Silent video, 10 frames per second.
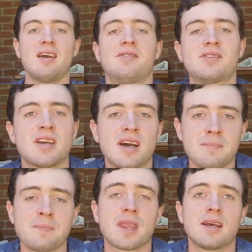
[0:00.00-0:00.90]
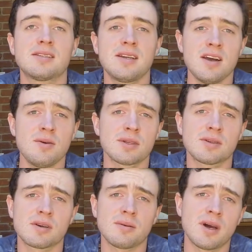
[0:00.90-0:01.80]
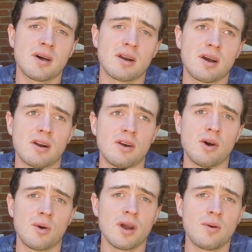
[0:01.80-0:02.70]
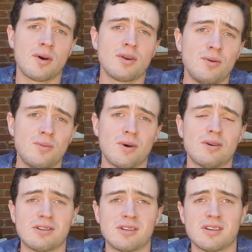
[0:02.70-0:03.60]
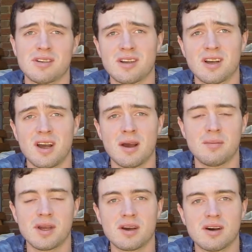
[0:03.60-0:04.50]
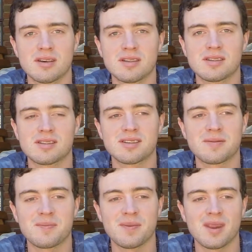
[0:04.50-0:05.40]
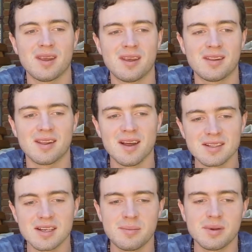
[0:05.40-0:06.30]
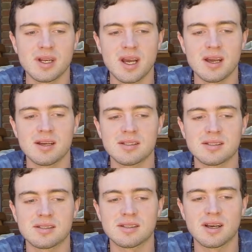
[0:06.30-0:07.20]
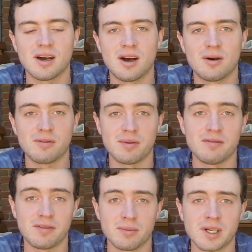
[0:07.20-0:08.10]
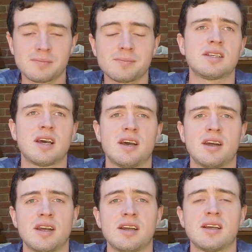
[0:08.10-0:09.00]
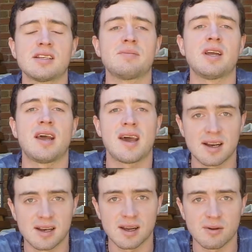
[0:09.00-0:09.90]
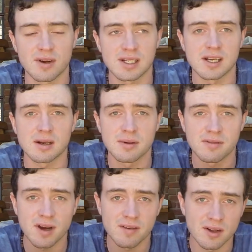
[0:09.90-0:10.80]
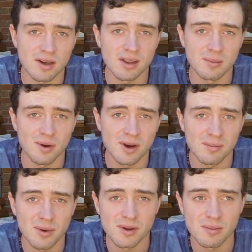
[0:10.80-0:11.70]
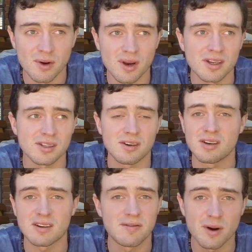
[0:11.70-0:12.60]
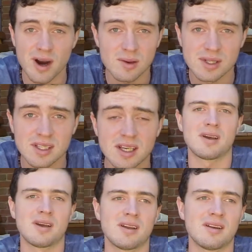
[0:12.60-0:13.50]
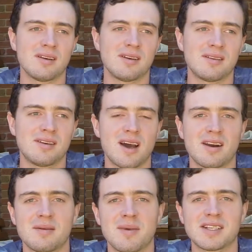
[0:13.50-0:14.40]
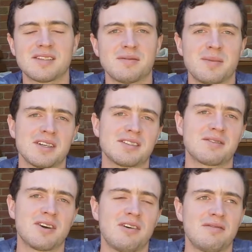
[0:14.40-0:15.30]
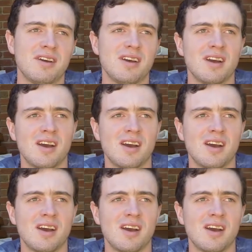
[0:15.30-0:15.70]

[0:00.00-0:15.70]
future Camm. Today I want to talk about knowing what you want, because the last couple of days uh, we've been filming and it has been hectic. We've had to get up at 5 o'clock in the morning, both mornings, on like 4 hours sleep and downing massive amounts of coffee